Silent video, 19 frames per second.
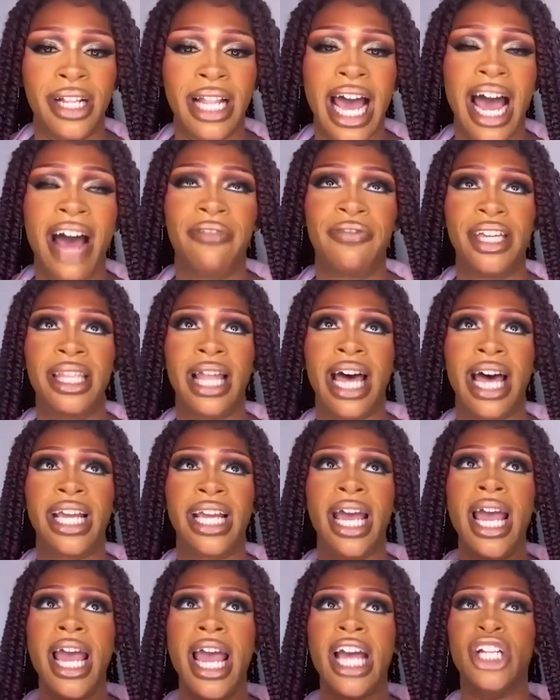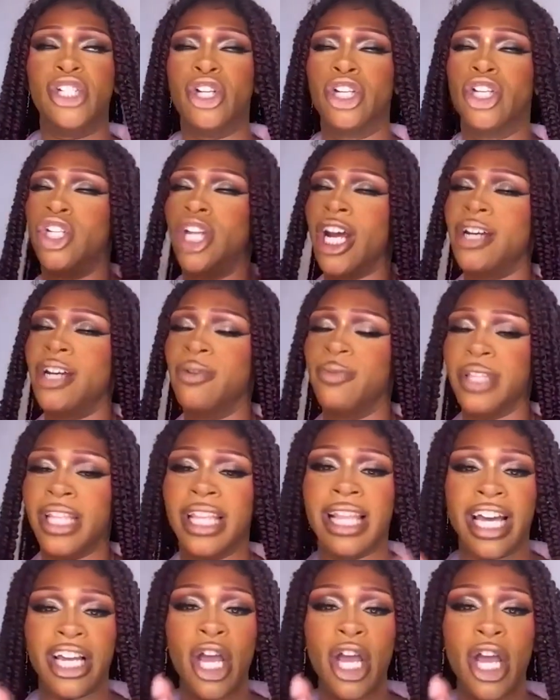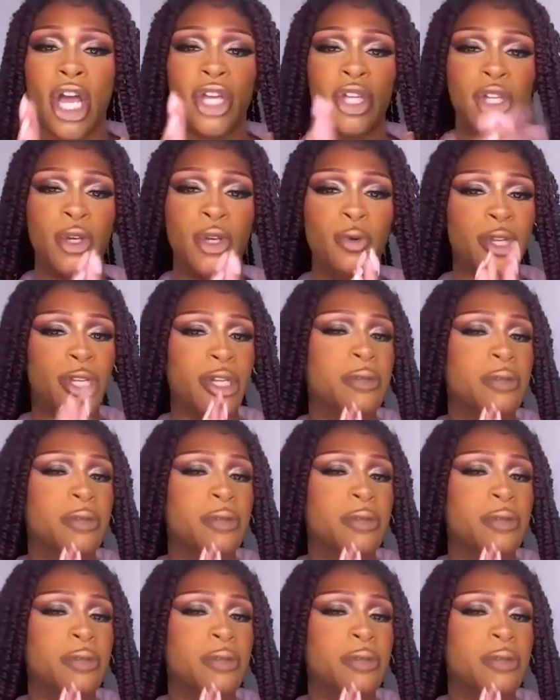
but like I feel like just genuinely, like you